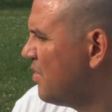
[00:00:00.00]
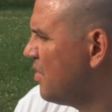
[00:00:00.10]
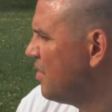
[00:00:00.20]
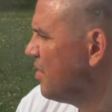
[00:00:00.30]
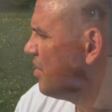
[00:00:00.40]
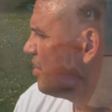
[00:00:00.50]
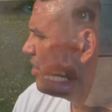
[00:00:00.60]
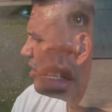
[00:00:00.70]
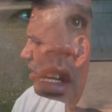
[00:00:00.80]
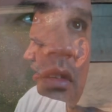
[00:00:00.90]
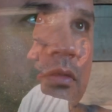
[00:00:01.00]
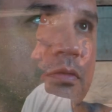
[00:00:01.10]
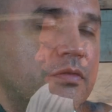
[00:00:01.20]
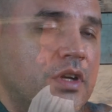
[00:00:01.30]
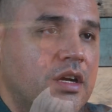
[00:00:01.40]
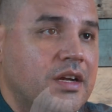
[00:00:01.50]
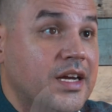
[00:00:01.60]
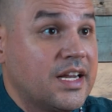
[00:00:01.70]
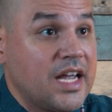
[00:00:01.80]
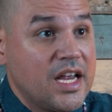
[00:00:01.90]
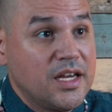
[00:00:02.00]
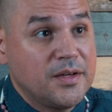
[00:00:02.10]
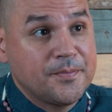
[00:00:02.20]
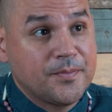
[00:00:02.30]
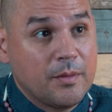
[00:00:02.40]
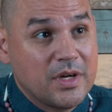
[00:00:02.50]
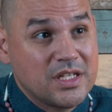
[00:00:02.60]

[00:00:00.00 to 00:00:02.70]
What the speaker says: I found myself in a gang by